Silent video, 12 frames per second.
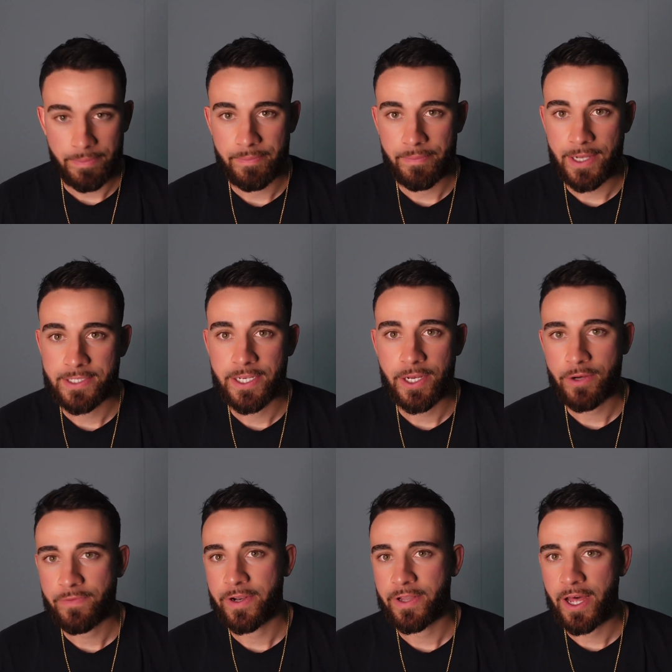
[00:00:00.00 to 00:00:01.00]

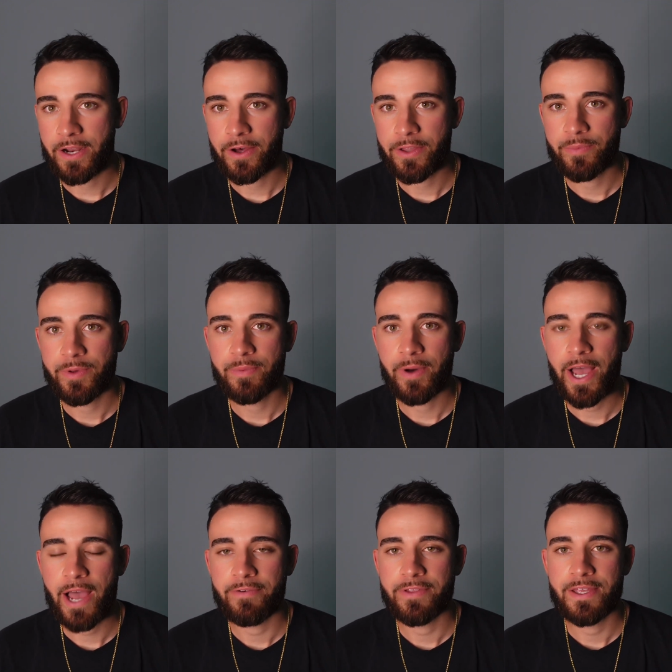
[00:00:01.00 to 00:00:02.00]
myself and a lot of other people
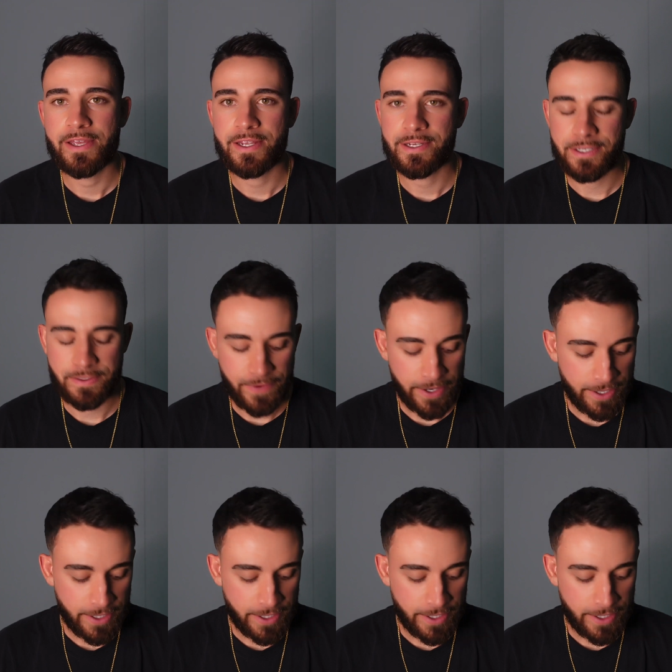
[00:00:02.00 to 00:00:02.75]
have with it is it's very